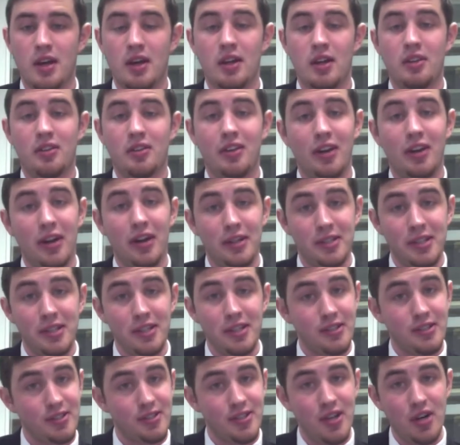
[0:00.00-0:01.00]
The idea
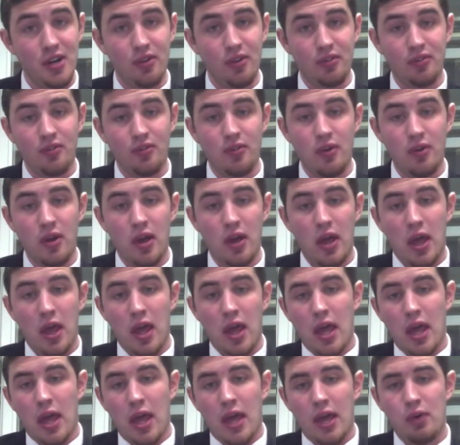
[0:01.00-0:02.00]
itself,
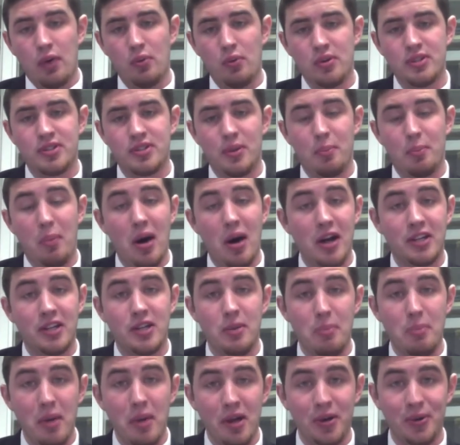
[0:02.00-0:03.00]
it was a
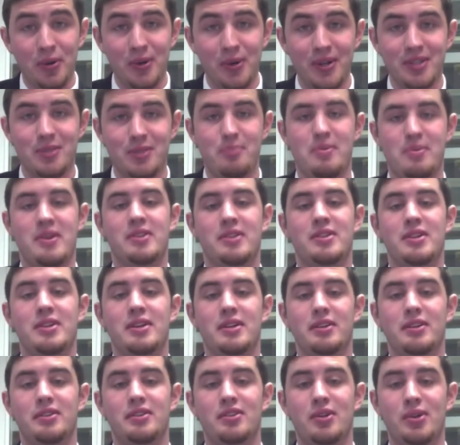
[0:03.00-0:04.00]
mockumentary
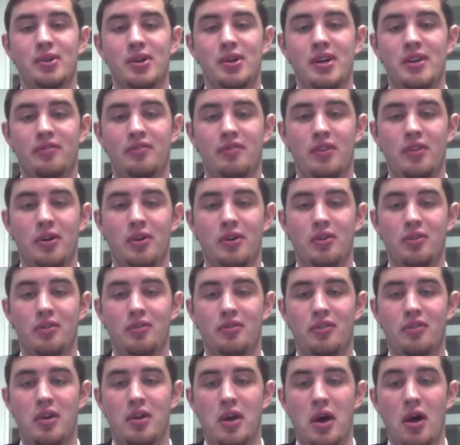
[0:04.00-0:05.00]
depicting the life of
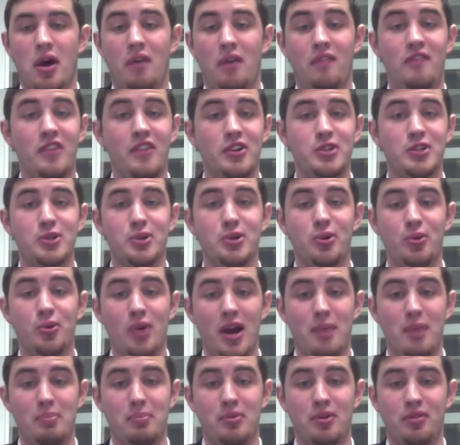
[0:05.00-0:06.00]
a fictional
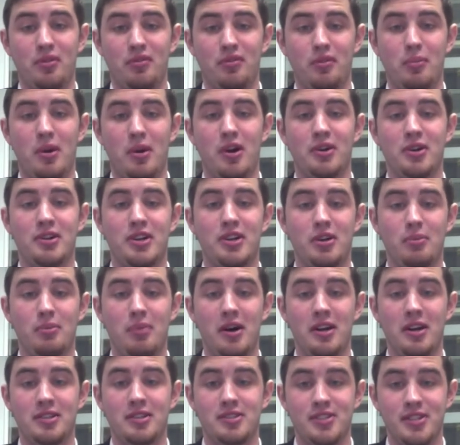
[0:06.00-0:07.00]
rapper from our
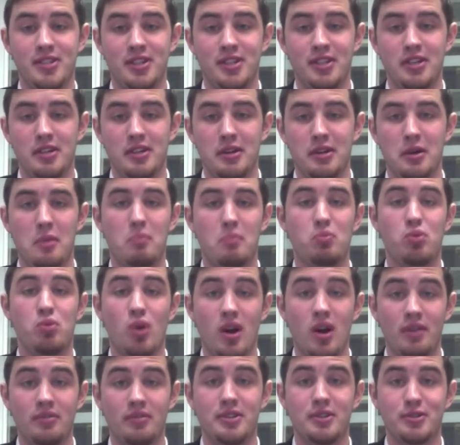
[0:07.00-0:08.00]
nearby city,
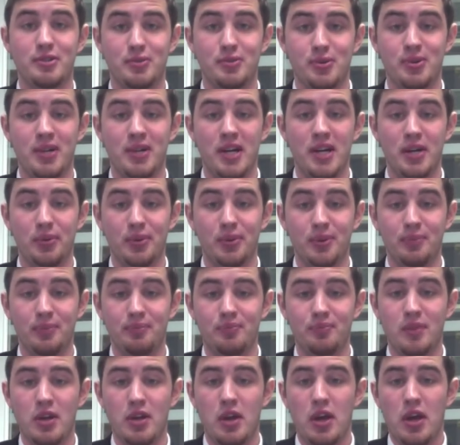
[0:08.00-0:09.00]
Providence, Rhode Island,
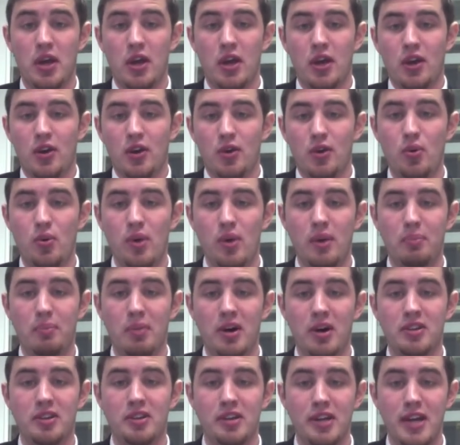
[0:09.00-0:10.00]
who went
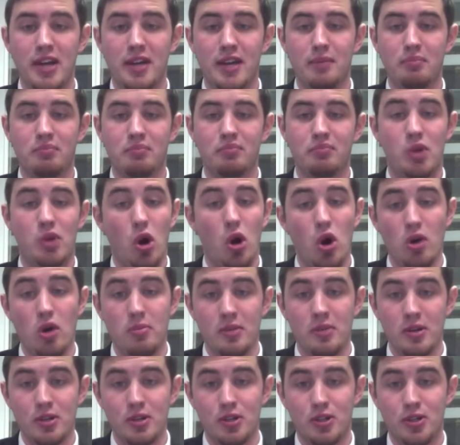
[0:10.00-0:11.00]
by the name
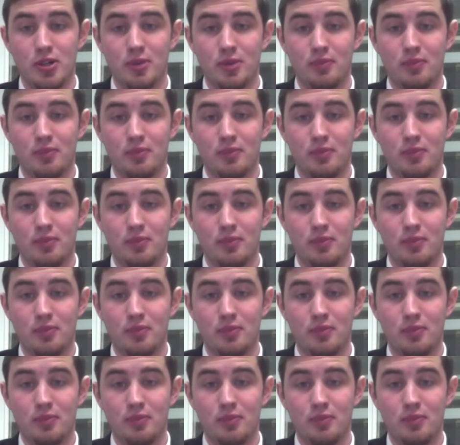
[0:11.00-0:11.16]
Garbage.